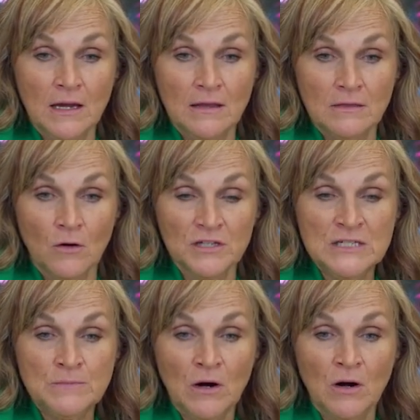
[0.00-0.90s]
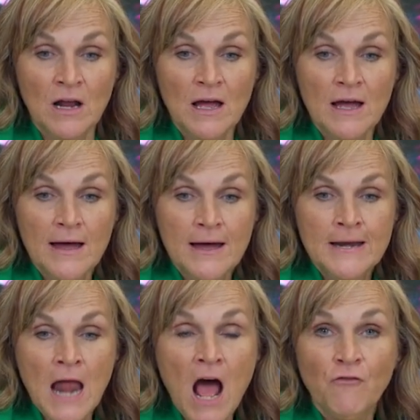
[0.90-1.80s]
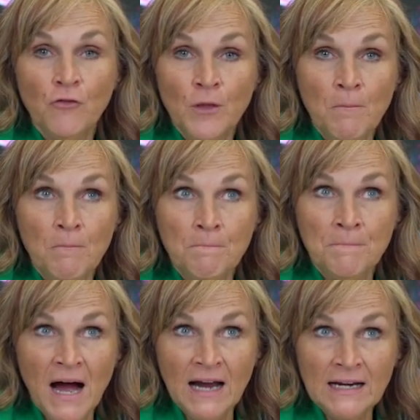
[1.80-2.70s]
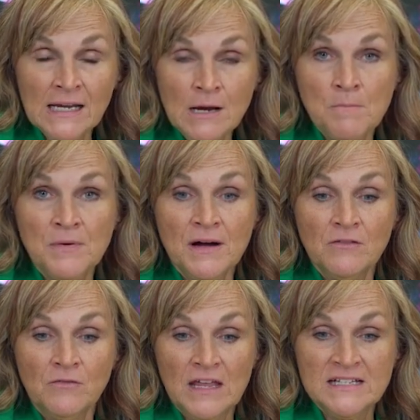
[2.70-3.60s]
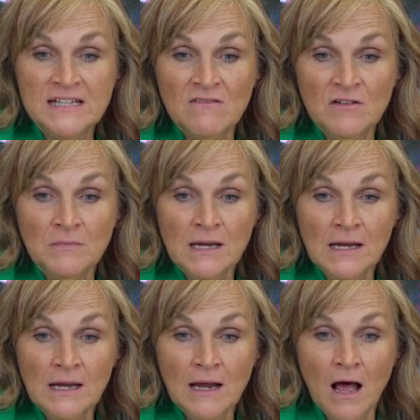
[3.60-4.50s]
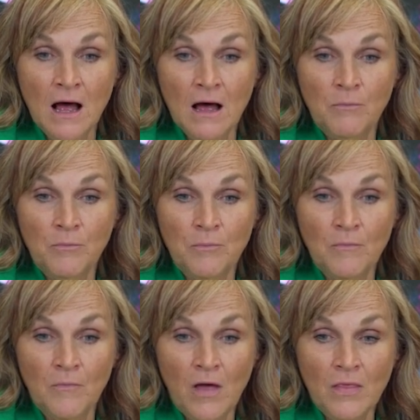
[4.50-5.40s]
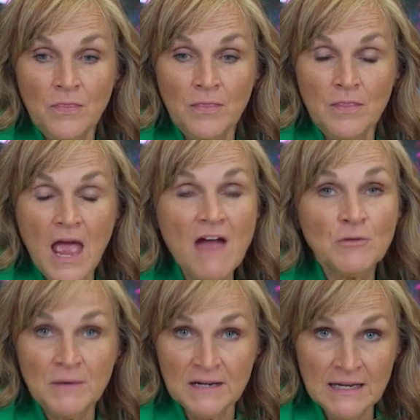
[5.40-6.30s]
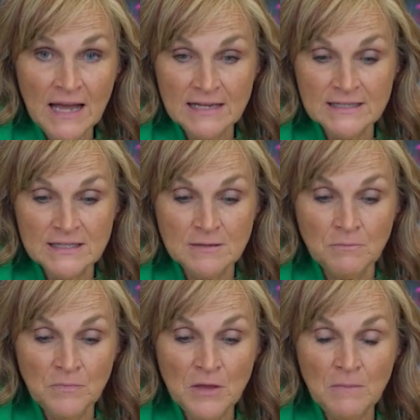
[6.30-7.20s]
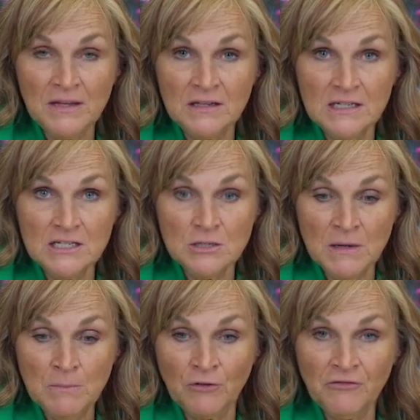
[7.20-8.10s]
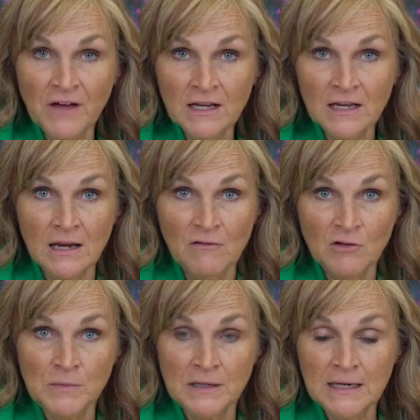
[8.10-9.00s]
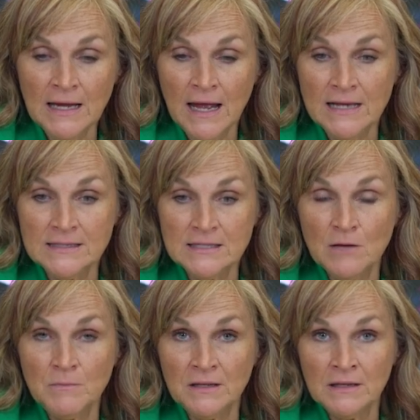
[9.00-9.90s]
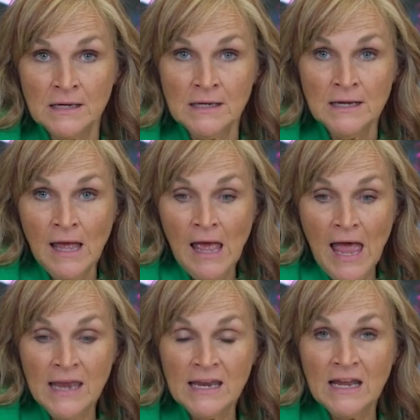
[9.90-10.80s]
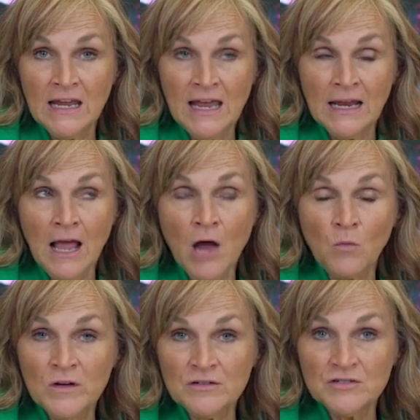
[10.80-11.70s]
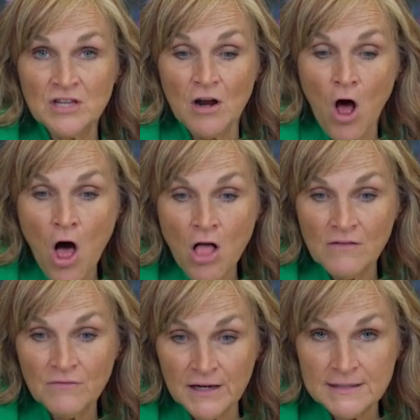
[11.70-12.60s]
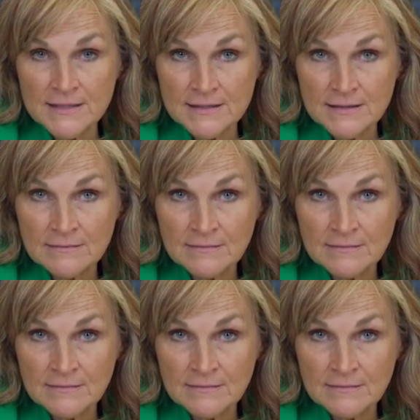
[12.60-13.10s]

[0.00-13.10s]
the Holy Spirit, not for the body, but he's given me, everybody has the ability to be prophetic, and everybody has the ability, and God wills that all of us